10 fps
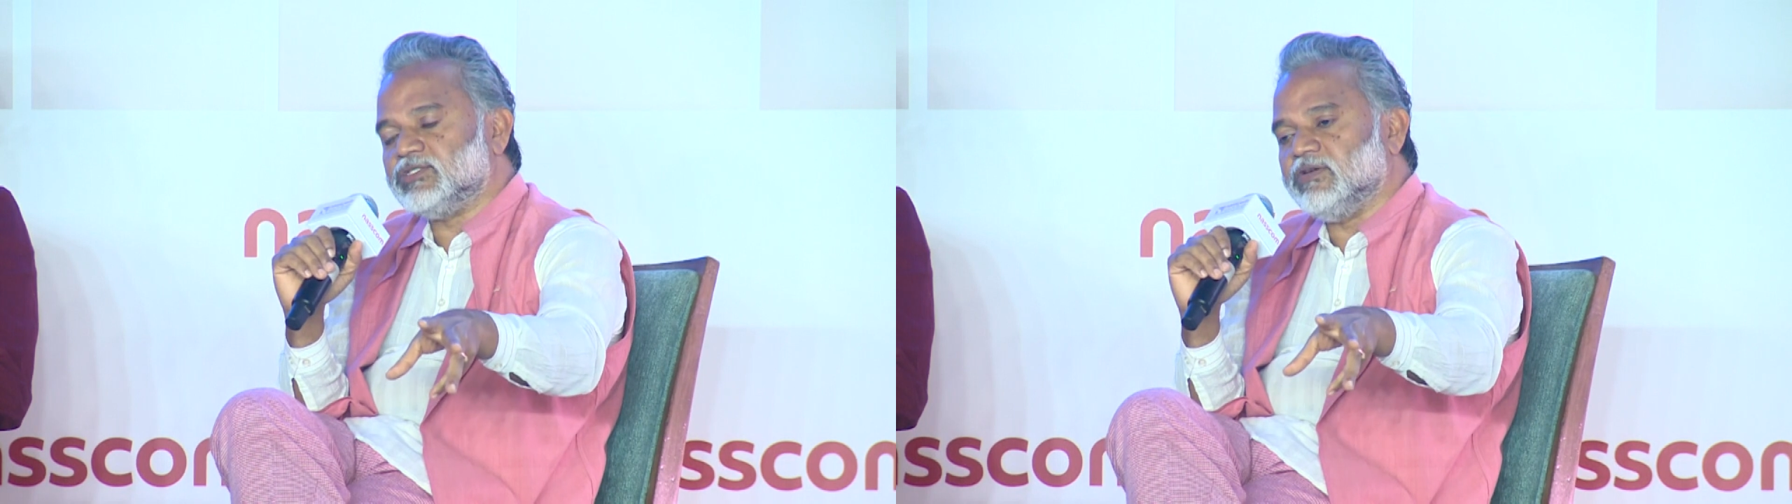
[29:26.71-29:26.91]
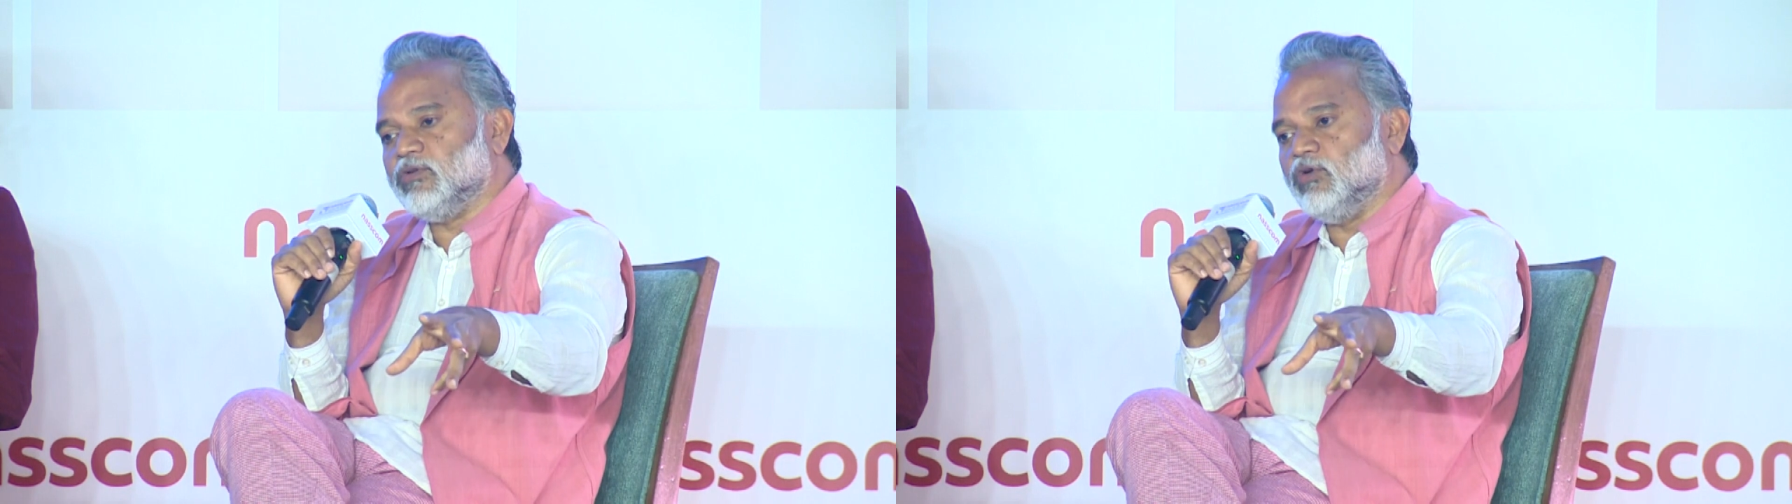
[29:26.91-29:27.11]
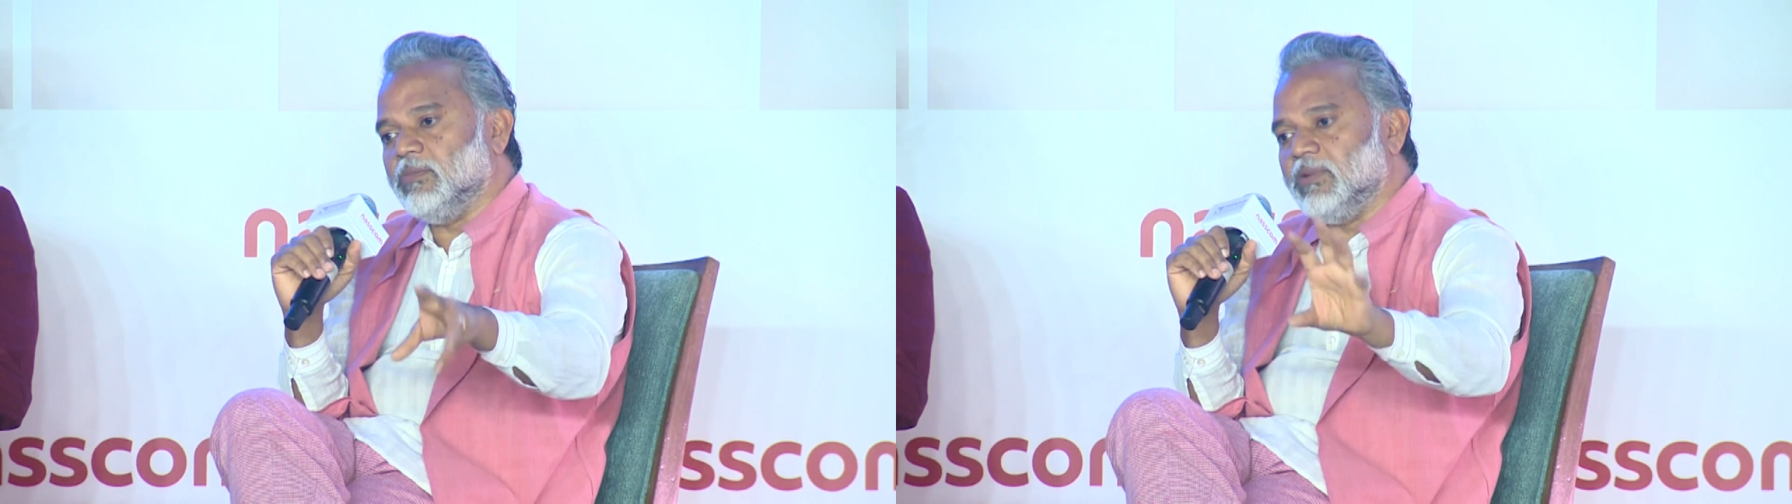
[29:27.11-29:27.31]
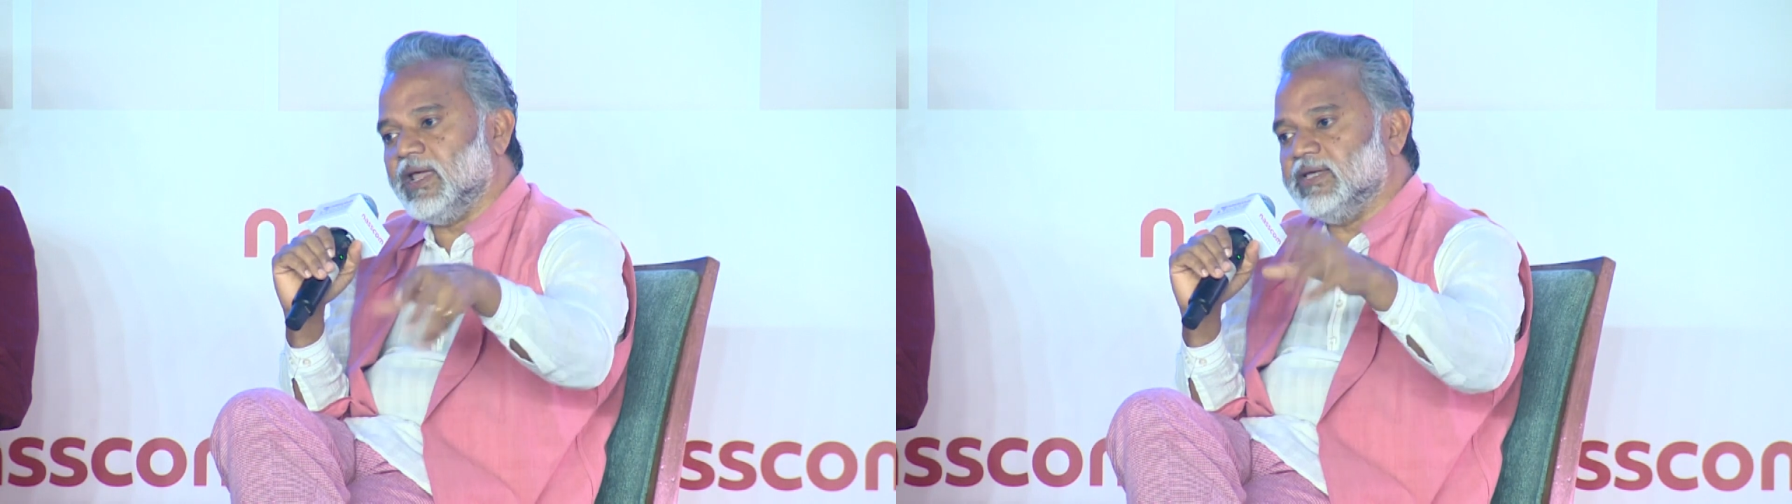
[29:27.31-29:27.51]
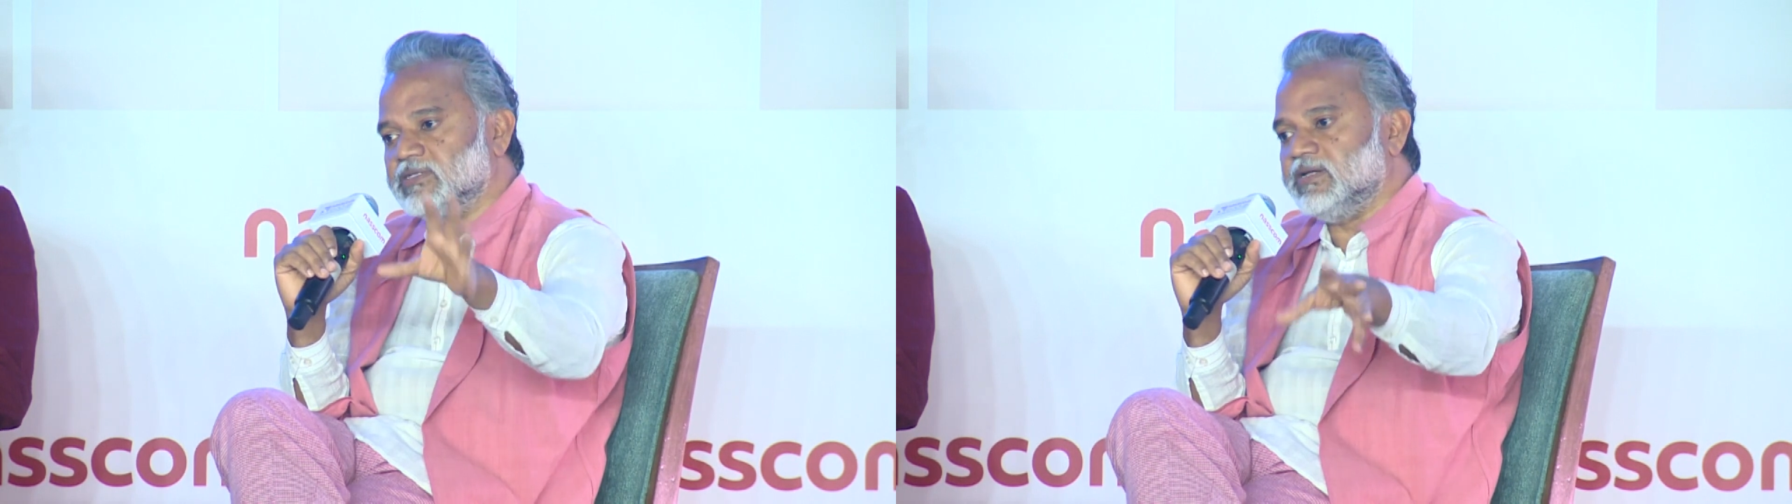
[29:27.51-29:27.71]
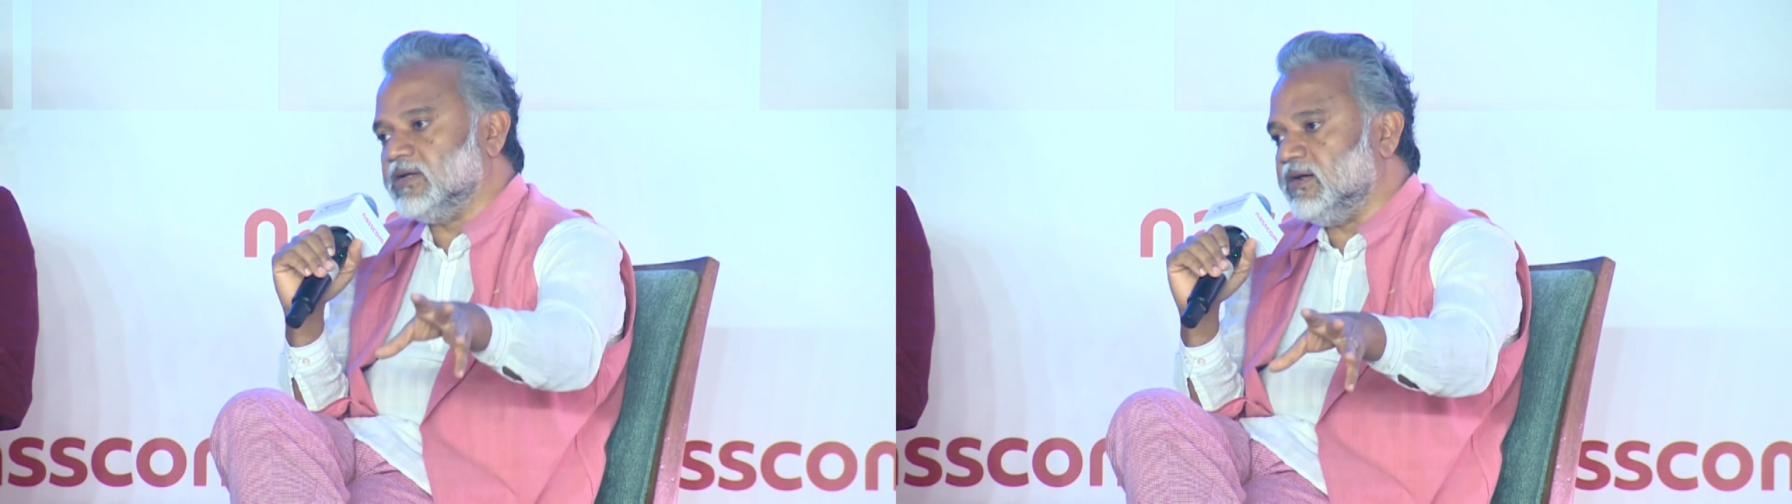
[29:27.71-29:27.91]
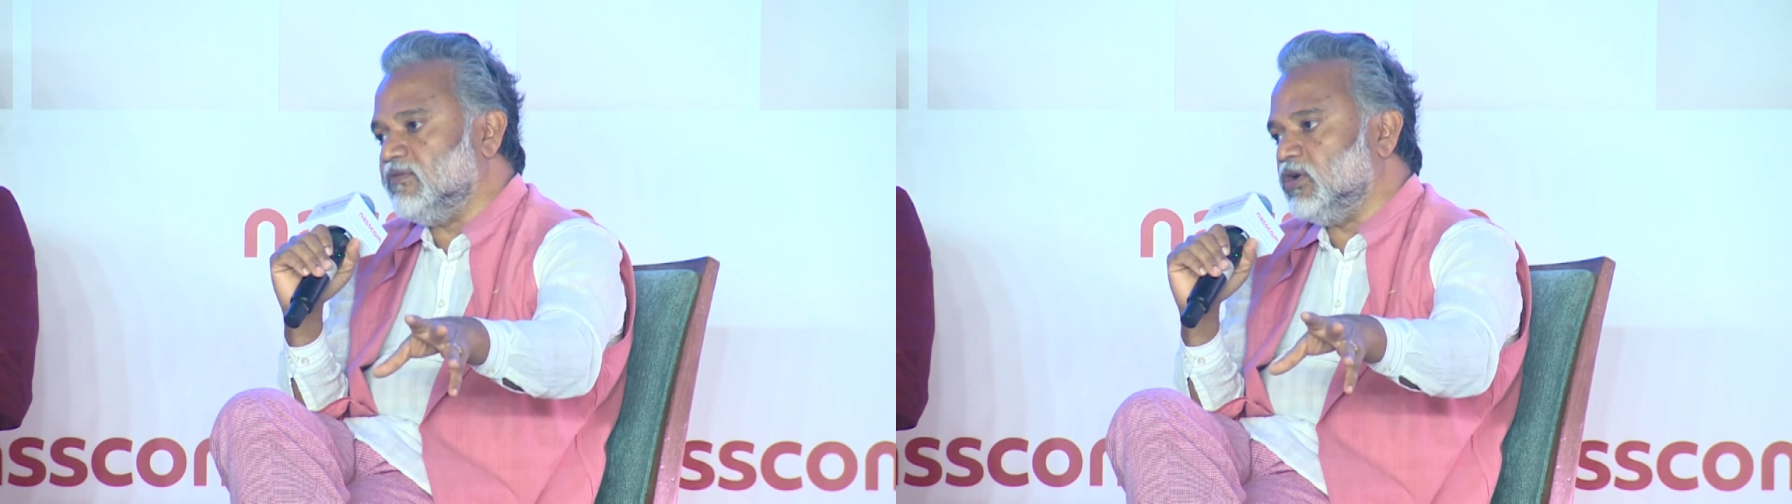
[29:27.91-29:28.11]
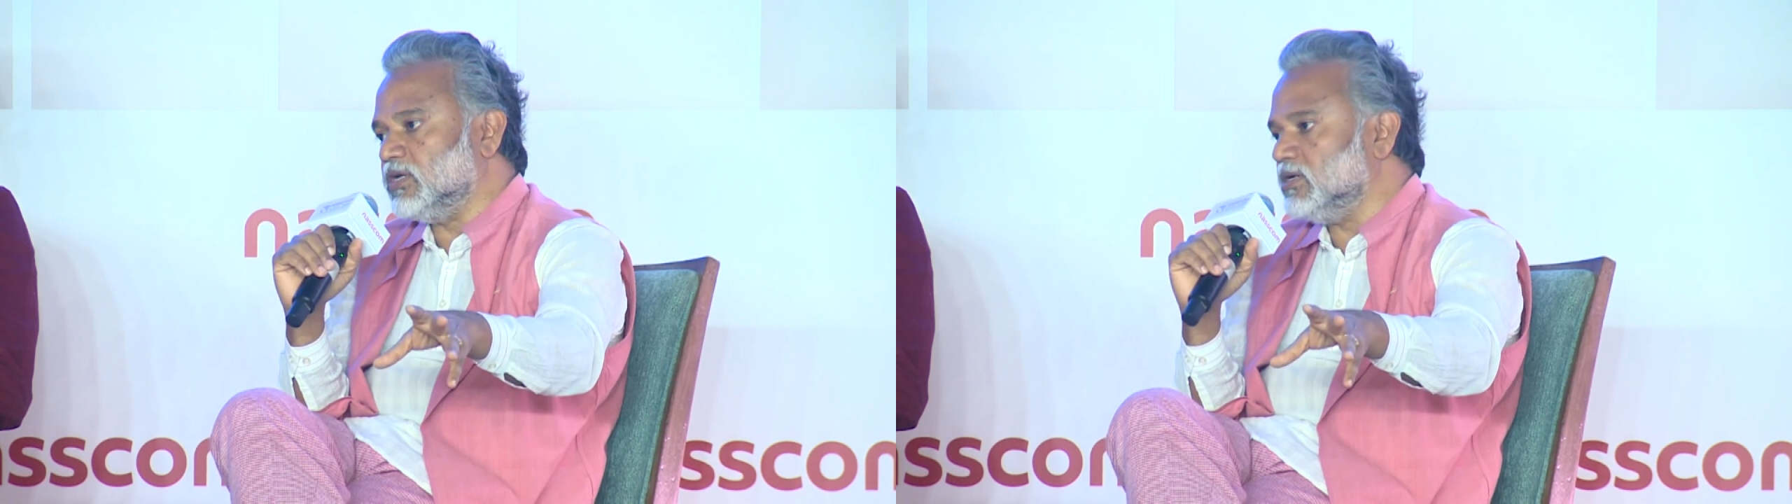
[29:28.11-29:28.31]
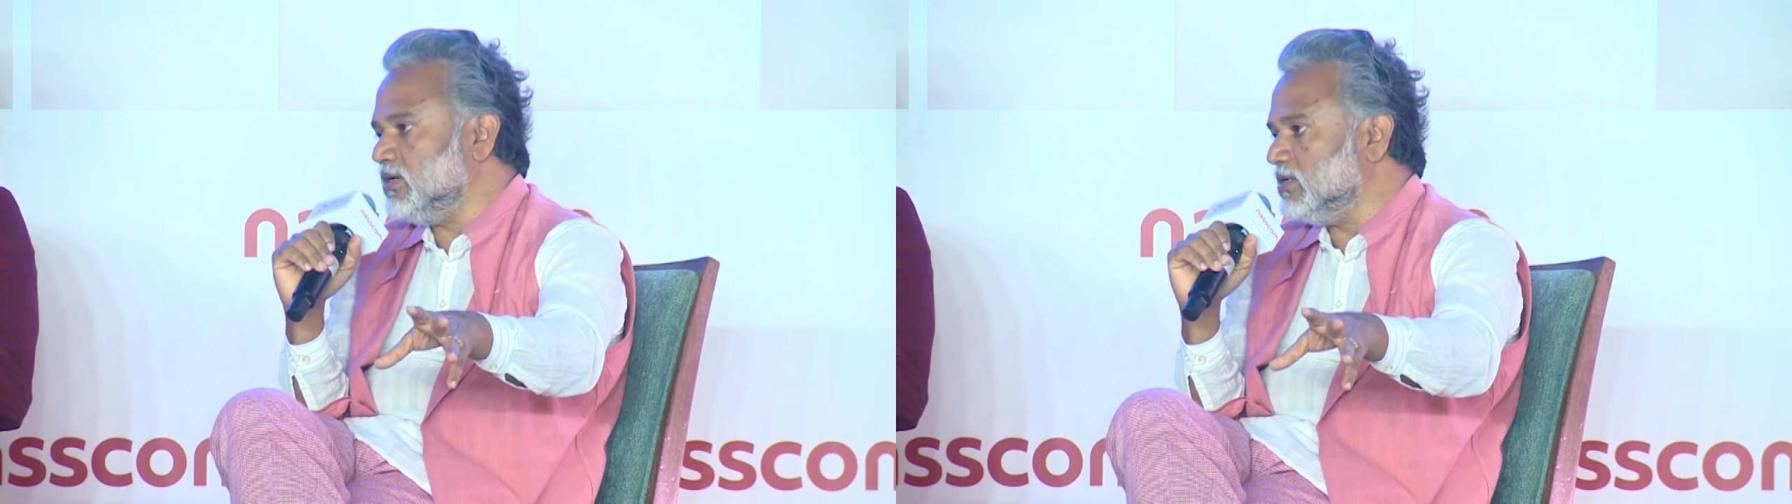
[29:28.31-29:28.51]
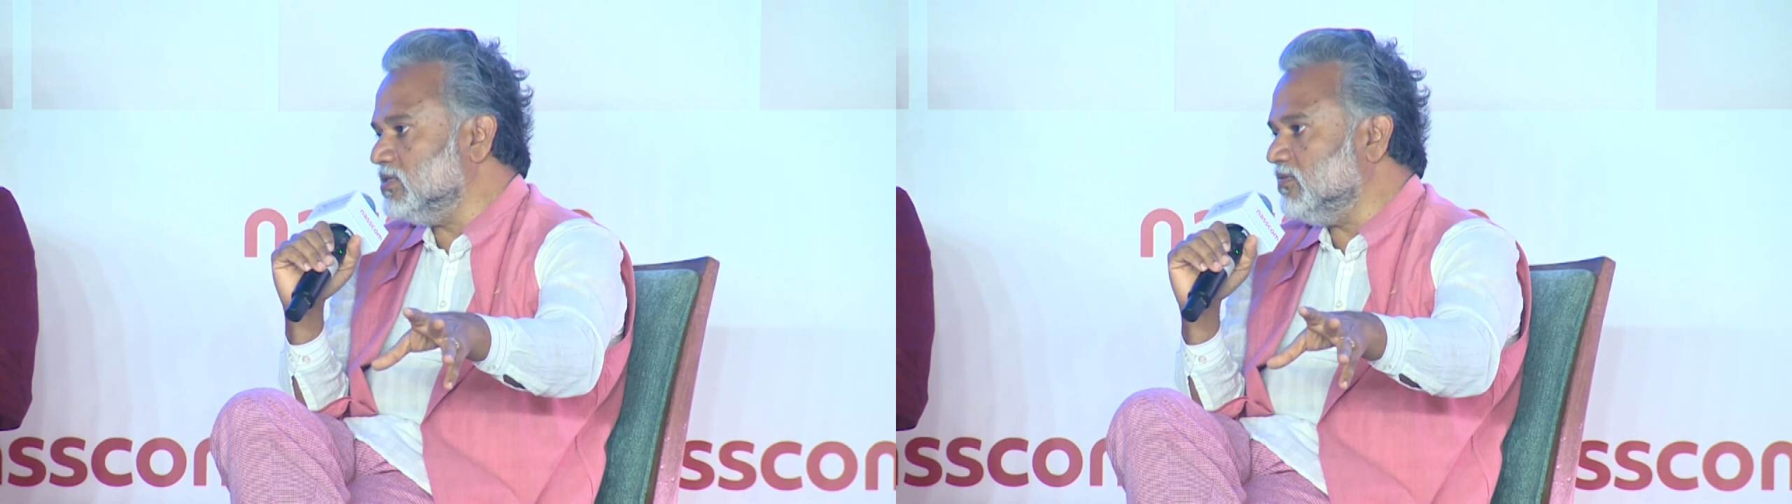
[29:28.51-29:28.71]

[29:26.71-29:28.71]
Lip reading: of Koramangala get converted into the